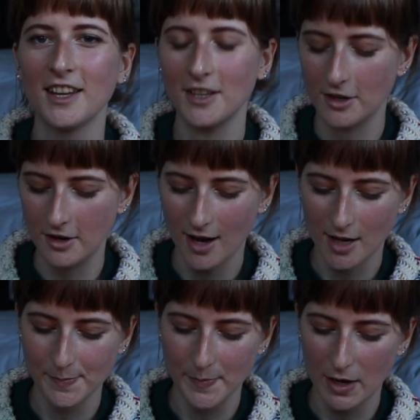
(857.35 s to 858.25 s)
you know,
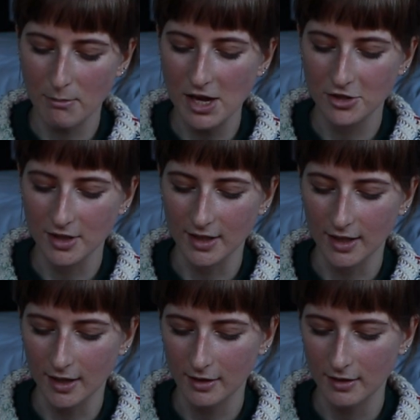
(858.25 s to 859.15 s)
I mentioned
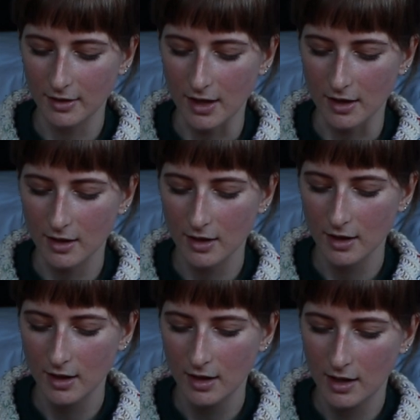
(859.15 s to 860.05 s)
that I think
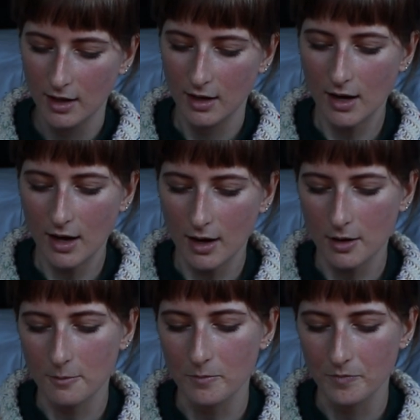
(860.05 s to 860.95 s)

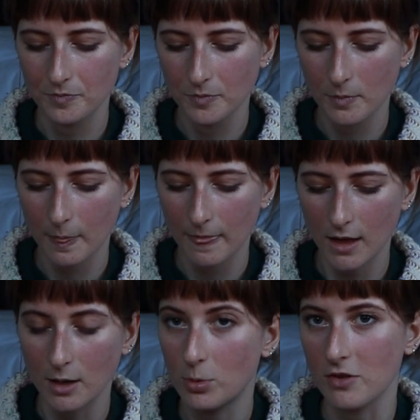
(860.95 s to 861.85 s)

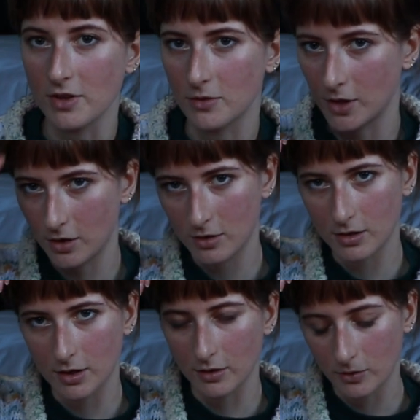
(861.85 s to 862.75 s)
in a previous video,
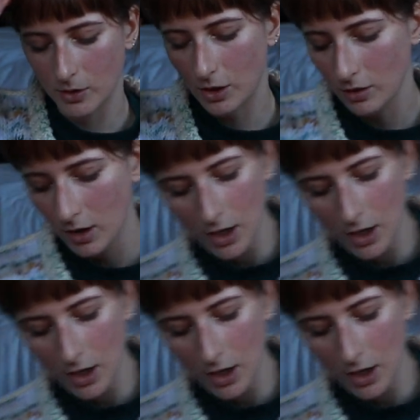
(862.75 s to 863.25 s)
not in this video,